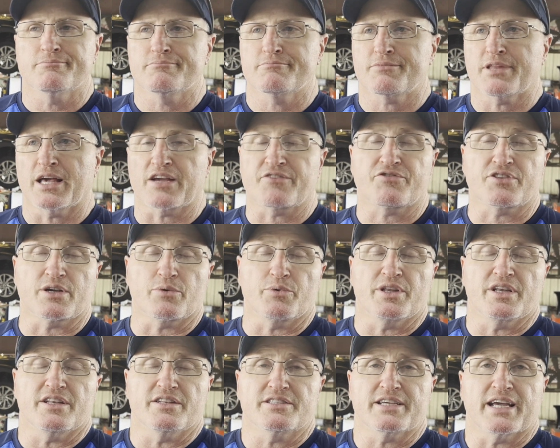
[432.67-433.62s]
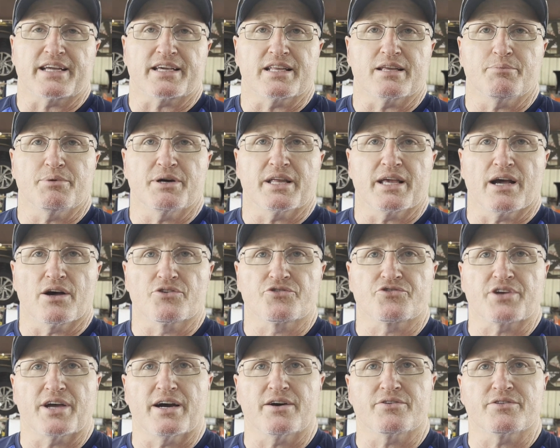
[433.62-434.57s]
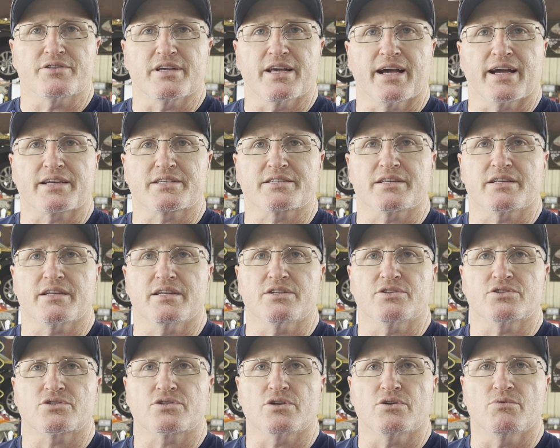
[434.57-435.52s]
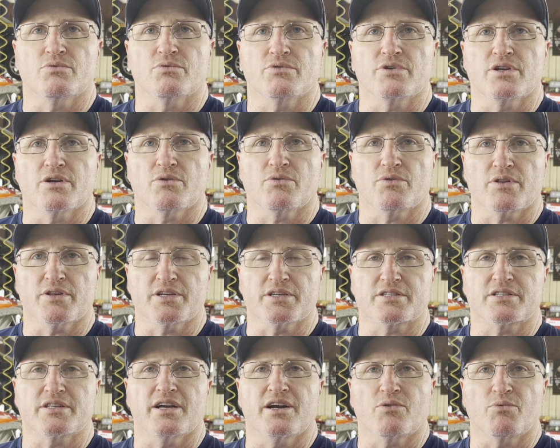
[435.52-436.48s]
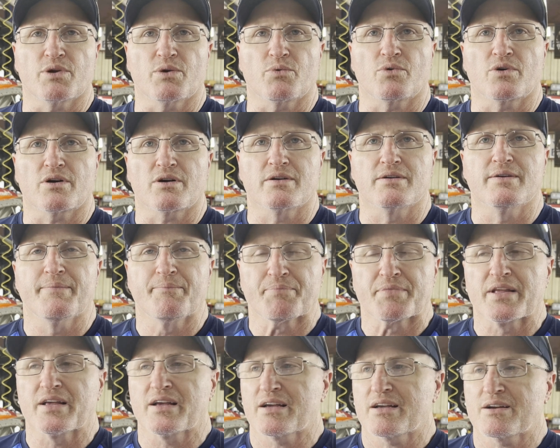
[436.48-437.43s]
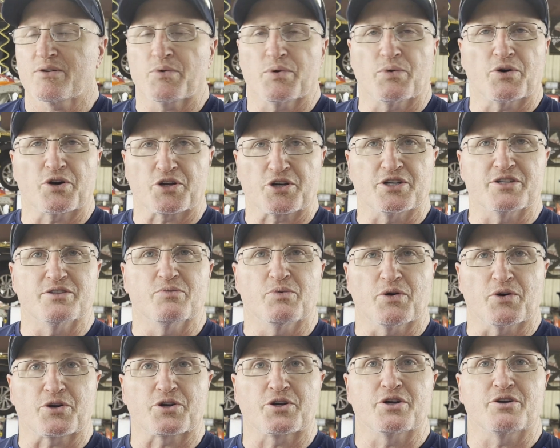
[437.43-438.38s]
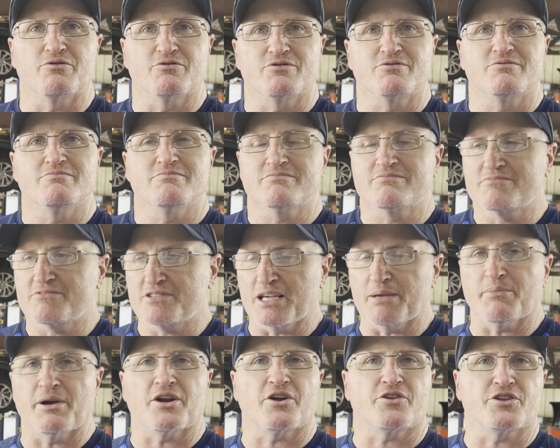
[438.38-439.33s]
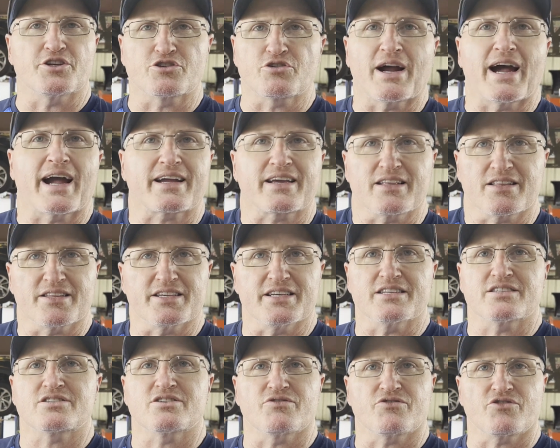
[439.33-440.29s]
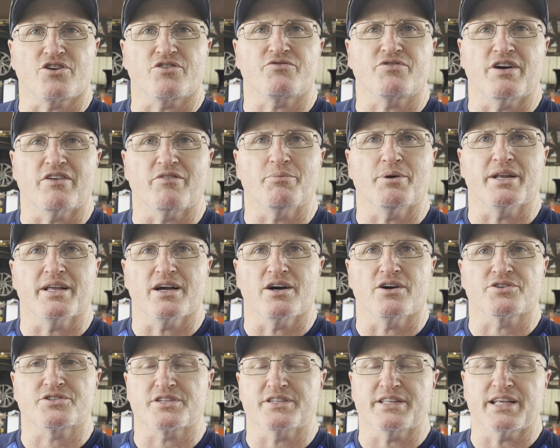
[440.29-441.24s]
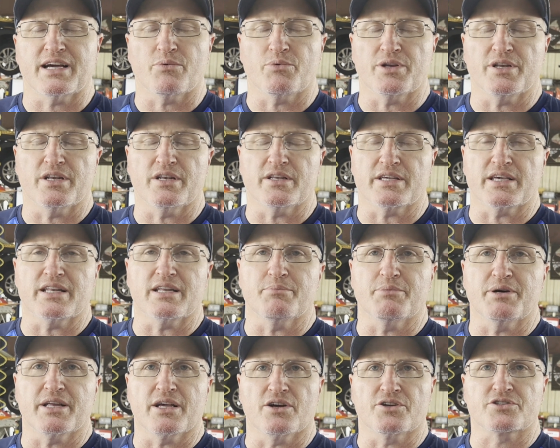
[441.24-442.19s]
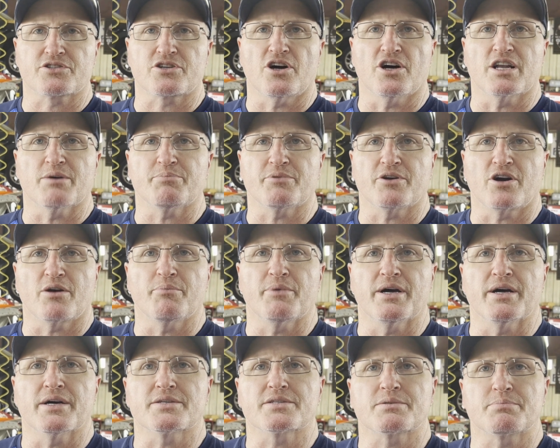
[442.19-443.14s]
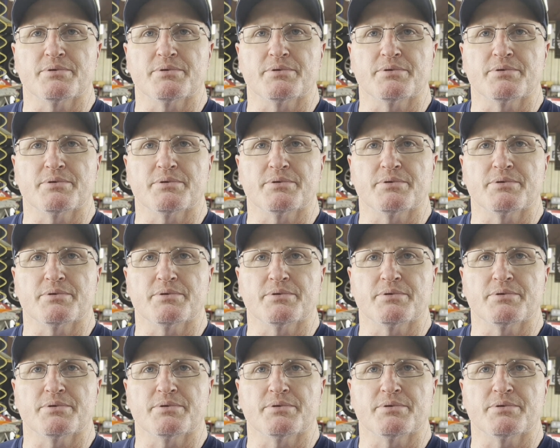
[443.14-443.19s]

Thankfully, we didn't take anybody else out in the accident, so, at least there we were a good teammate on the track, at least, so for everybody else, in that we didn't get anybody else caught up in our mess.